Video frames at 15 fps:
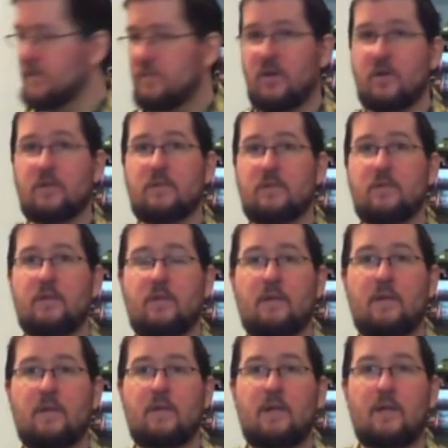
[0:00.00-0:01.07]
box,
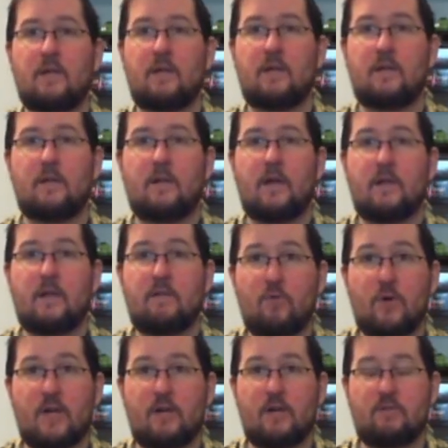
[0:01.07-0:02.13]
other
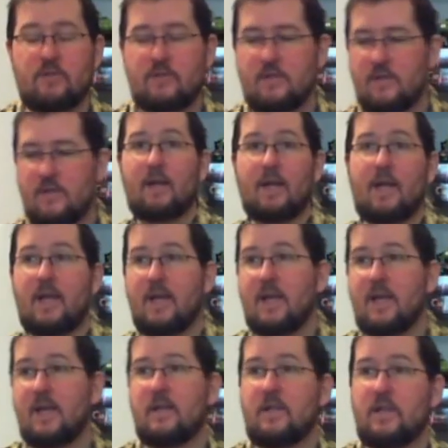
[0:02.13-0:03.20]
4 characters.
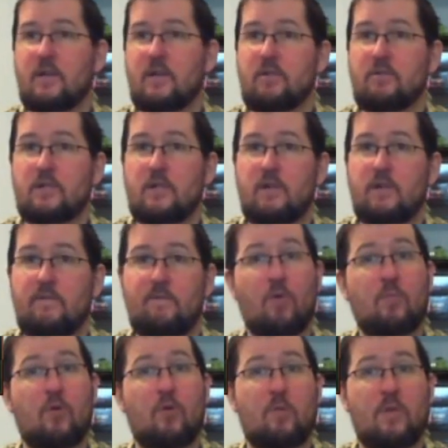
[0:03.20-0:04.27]
And there's 4
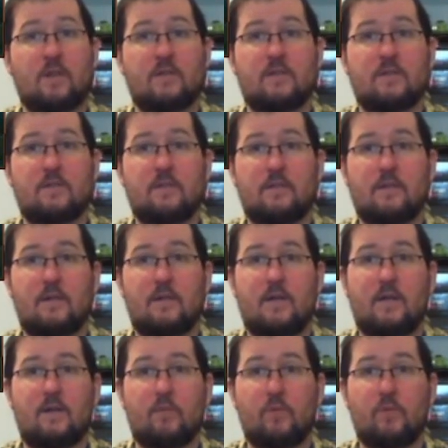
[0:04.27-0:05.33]
more boxes
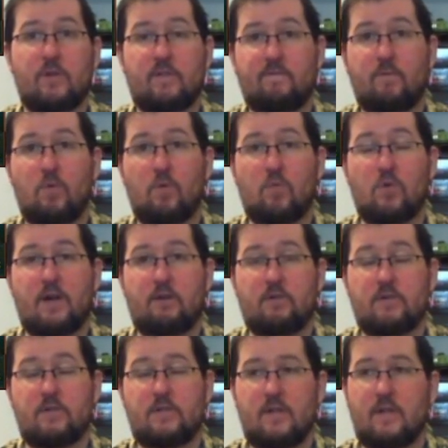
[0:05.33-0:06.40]
with 4 more
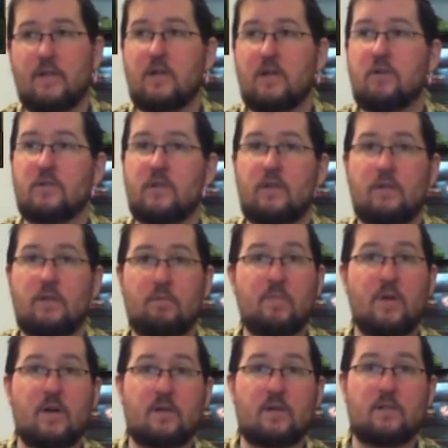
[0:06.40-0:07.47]
characters. There's 3
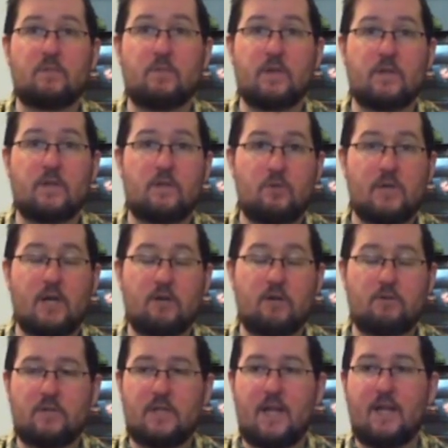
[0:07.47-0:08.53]
boxes with 2
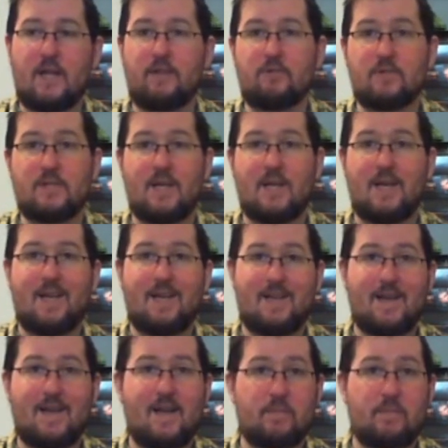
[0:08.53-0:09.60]
characters. And there's 9